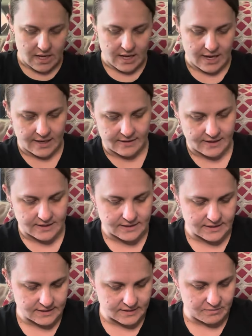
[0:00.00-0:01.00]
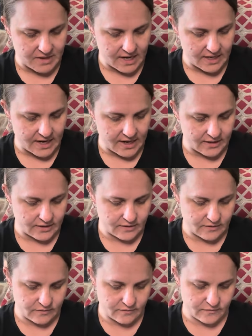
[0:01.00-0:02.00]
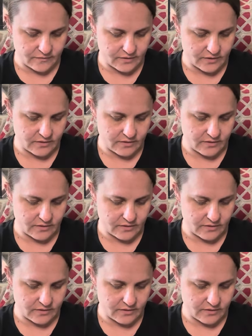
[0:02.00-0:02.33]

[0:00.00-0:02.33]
And this is made out of